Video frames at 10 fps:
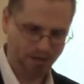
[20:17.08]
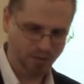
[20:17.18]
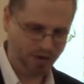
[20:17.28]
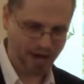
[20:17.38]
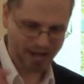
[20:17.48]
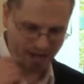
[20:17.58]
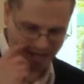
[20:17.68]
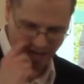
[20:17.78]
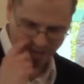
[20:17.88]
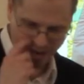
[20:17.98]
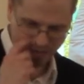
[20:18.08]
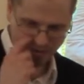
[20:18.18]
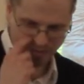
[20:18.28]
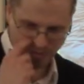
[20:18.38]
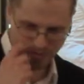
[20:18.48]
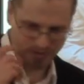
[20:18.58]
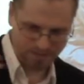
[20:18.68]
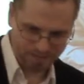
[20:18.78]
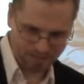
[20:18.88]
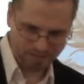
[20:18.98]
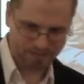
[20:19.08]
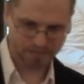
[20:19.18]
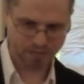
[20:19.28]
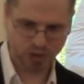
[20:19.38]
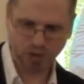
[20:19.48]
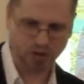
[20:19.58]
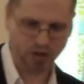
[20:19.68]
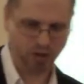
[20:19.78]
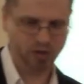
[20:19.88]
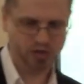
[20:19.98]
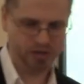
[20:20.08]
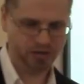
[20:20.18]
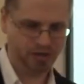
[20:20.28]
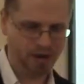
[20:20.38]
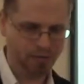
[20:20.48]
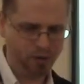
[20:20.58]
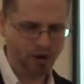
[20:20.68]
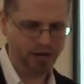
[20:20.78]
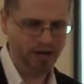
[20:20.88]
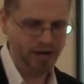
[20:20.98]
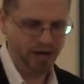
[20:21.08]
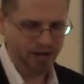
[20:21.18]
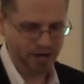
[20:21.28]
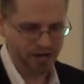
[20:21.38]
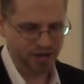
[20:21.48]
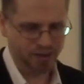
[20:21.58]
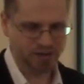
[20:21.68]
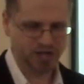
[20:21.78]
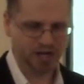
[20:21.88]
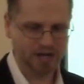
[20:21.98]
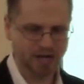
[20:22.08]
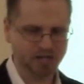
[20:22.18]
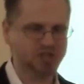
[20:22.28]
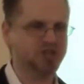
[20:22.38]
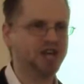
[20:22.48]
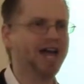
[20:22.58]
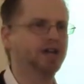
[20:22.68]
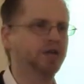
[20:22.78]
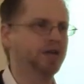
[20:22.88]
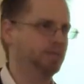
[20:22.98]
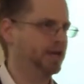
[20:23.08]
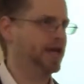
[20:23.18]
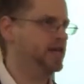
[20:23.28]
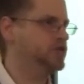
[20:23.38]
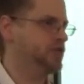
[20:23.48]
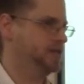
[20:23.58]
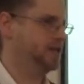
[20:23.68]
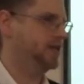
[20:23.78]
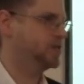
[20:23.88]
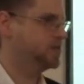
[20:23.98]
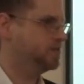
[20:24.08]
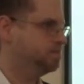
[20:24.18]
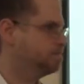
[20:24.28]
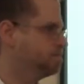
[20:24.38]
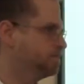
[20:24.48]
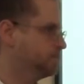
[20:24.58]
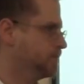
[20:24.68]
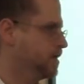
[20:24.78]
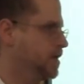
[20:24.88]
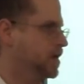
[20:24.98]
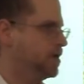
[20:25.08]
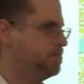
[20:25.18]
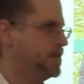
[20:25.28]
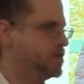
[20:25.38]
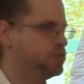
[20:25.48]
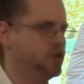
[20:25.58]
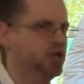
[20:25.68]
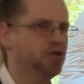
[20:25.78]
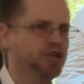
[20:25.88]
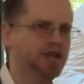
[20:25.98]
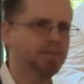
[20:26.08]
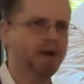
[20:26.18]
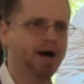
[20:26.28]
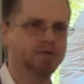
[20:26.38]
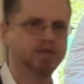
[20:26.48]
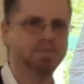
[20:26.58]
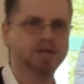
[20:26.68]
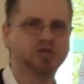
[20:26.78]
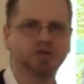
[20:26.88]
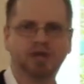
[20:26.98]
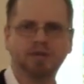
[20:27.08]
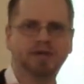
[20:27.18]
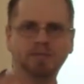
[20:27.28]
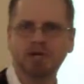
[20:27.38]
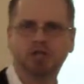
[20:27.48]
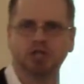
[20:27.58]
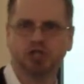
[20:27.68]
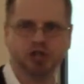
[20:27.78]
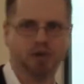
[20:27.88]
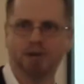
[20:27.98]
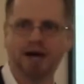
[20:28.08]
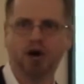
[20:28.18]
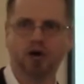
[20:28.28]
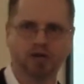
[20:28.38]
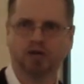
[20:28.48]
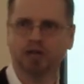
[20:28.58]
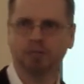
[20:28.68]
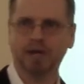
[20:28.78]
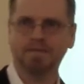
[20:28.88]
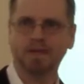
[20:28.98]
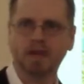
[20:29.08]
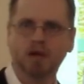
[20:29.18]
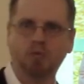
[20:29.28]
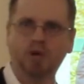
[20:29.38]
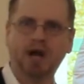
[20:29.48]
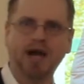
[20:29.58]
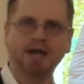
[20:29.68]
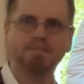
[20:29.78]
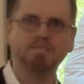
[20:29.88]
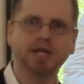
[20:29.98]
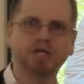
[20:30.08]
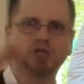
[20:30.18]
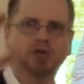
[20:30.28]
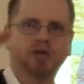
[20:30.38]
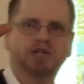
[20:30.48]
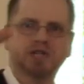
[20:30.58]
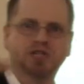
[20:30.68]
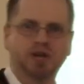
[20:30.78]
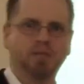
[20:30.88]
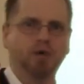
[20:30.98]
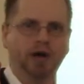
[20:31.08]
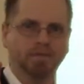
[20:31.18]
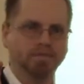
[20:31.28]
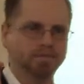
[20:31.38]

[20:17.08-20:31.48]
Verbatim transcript: Well, I, I came up with, with two conclusions here. Number one, uh, there was a, a, societal implication to this. Because when you think about uh, ministry, let, let me just share my heart a little bit. When I am ministering to someone,